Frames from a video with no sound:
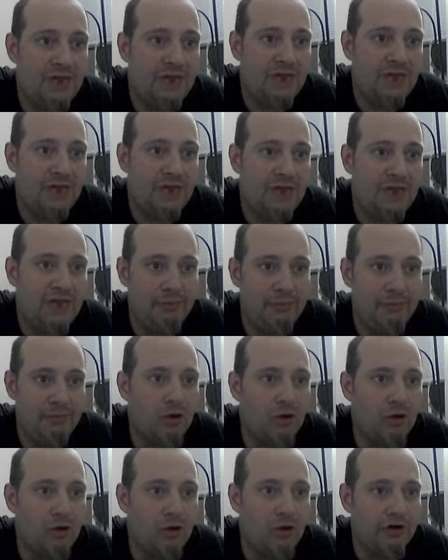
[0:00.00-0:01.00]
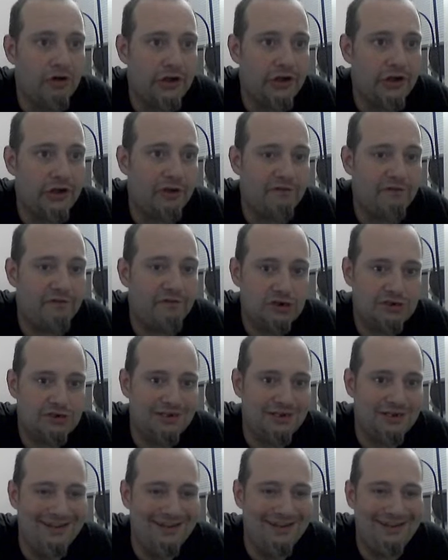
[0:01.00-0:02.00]
look at Bitcoin really quick first.
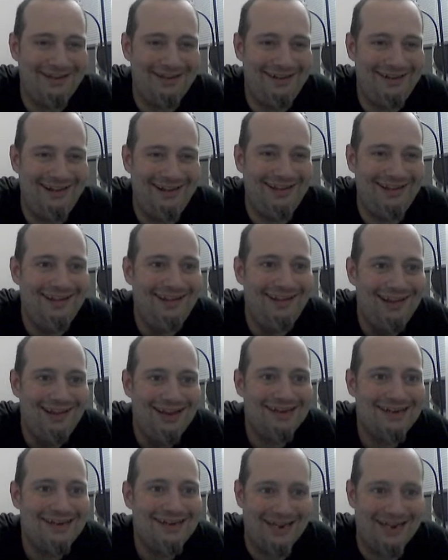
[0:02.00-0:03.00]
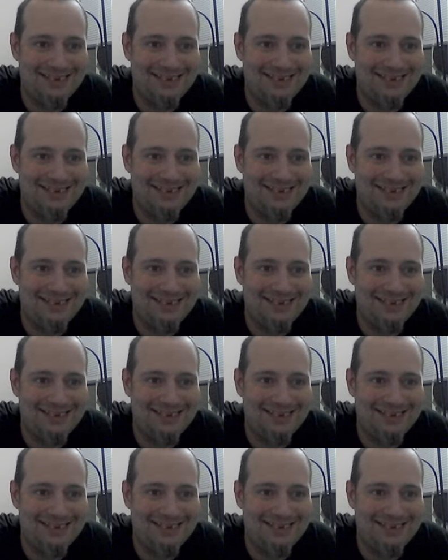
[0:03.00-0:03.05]
Okay,